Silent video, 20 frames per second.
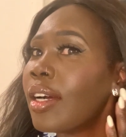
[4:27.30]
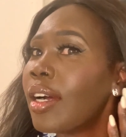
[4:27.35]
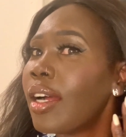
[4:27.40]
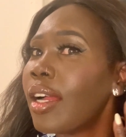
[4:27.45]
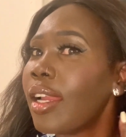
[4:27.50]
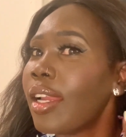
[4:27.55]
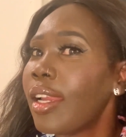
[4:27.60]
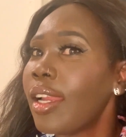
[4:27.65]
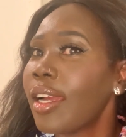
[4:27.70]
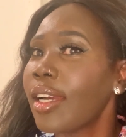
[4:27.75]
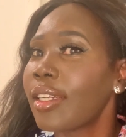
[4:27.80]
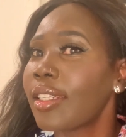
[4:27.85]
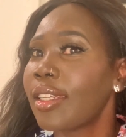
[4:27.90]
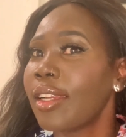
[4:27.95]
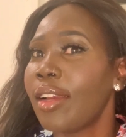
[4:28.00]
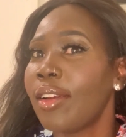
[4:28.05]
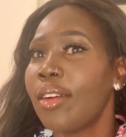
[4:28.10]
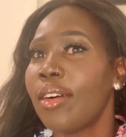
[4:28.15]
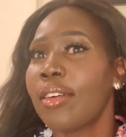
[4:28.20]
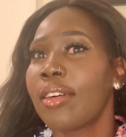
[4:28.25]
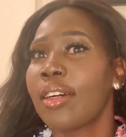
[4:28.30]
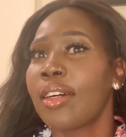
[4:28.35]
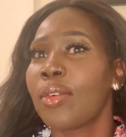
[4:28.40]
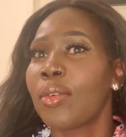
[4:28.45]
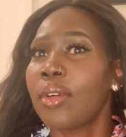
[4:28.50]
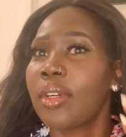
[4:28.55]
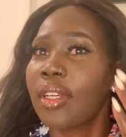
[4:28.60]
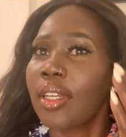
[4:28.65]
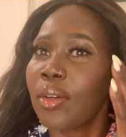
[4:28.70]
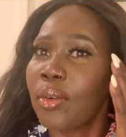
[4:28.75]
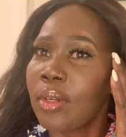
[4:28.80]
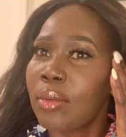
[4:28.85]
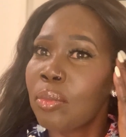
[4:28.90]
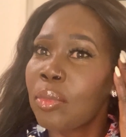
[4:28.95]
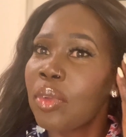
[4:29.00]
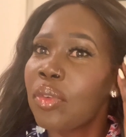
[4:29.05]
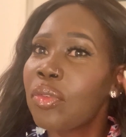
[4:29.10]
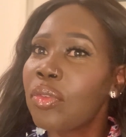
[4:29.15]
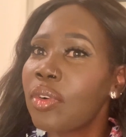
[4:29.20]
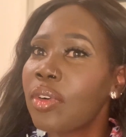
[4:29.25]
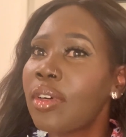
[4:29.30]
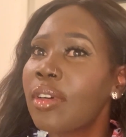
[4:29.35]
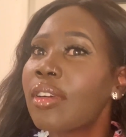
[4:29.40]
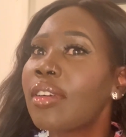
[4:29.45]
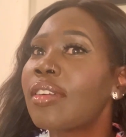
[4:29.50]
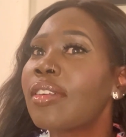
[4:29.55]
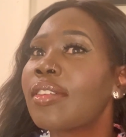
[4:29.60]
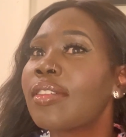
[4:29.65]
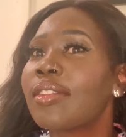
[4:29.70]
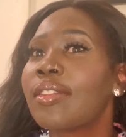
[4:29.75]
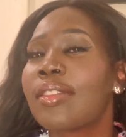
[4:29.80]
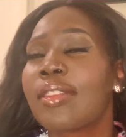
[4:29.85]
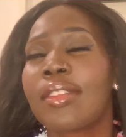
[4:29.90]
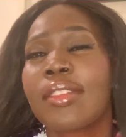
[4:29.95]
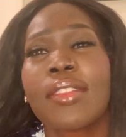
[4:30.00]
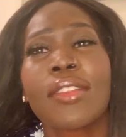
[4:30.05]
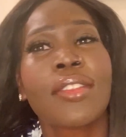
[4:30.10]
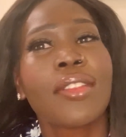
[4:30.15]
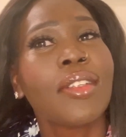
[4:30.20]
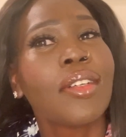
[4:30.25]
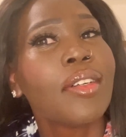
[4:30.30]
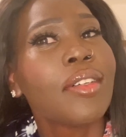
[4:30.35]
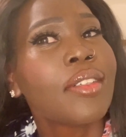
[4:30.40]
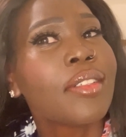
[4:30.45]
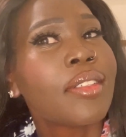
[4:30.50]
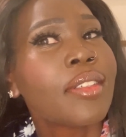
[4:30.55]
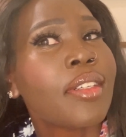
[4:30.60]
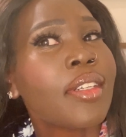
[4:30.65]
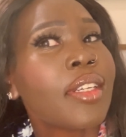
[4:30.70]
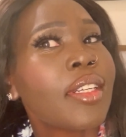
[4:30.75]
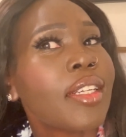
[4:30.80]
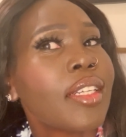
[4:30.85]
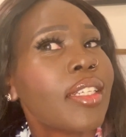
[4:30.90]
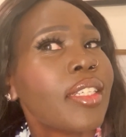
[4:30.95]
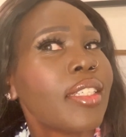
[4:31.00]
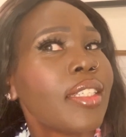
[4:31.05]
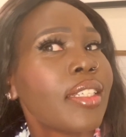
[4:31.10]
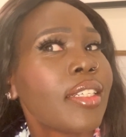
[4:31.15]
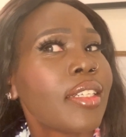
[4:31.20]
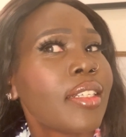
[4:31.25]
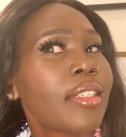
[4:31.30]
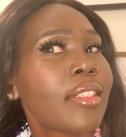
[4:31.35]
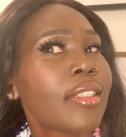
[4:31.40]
like the longer one, the one before. So yeah.